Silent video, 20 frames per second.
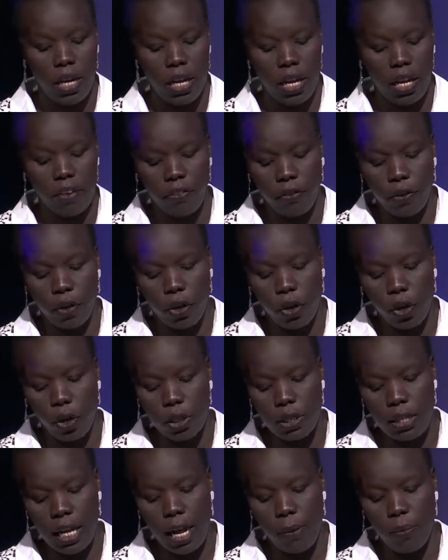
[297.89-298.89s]
and for a long
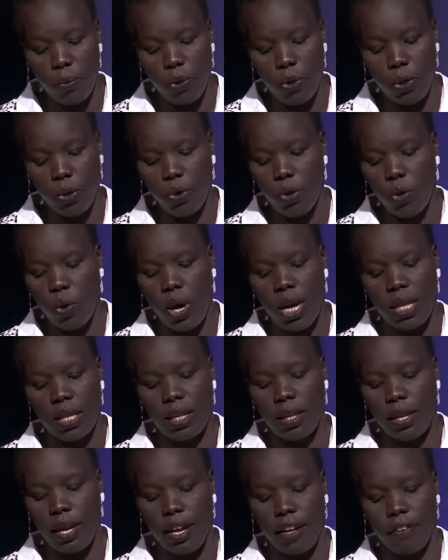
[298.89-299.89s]
time we knew no other
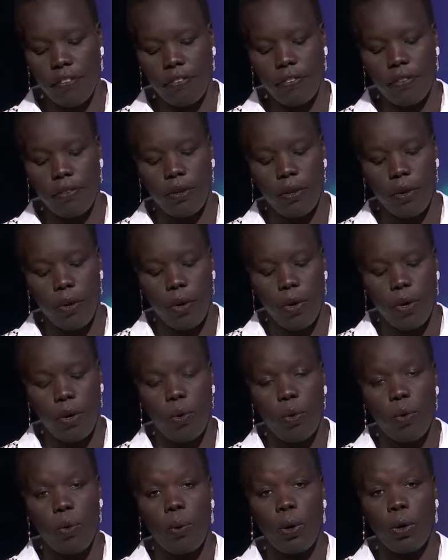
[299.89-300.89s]
life.
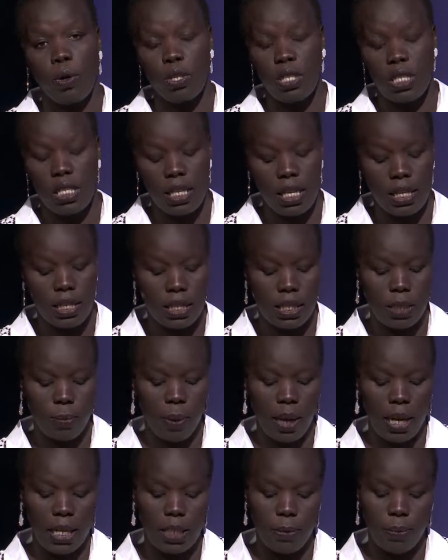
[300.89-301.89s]
We were considered
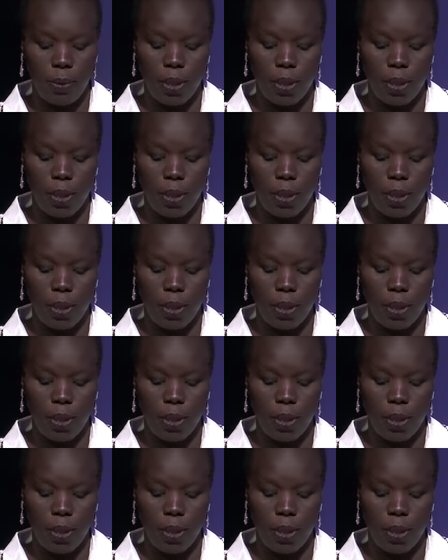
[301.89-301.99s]
displaced